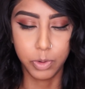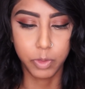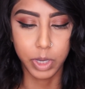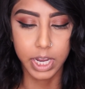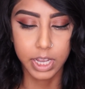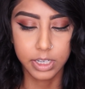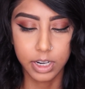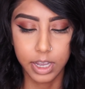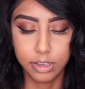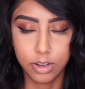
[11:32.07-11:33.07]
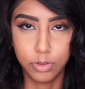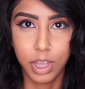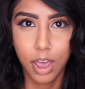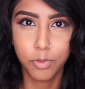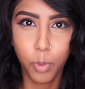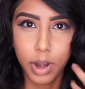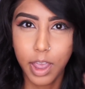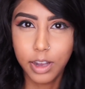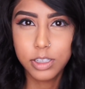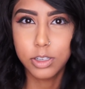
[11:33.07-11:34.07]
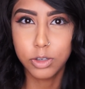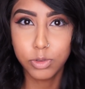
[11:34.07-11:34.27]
with one hand and I only have one hand to